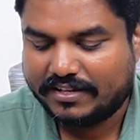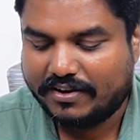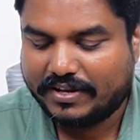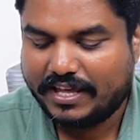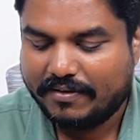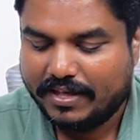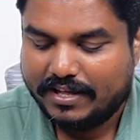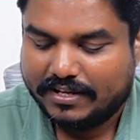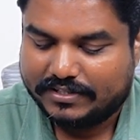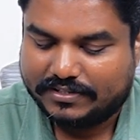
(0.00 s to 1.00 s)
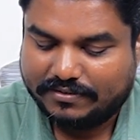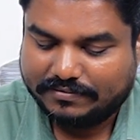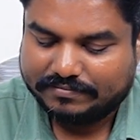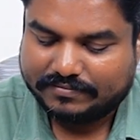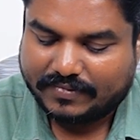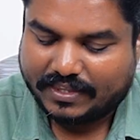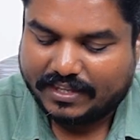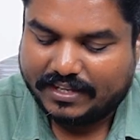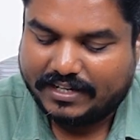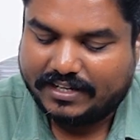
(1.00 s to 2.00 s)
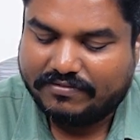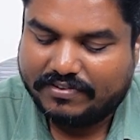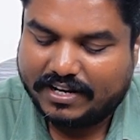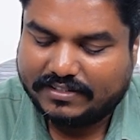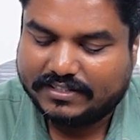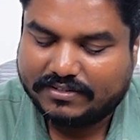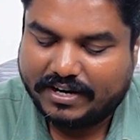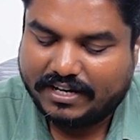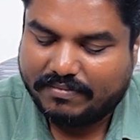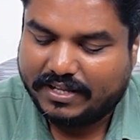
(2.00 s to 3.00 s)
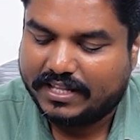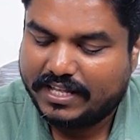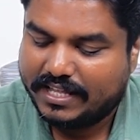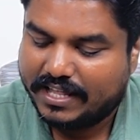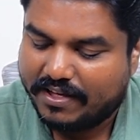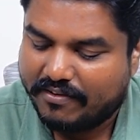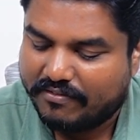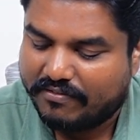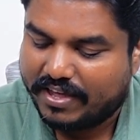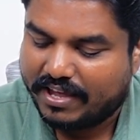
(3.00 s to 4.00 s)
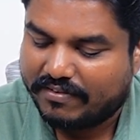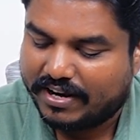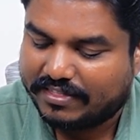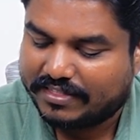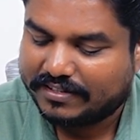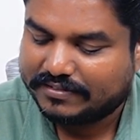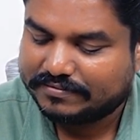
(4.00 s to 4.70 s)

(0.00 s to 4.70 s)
Okay, so the difference is going to be the wavelength.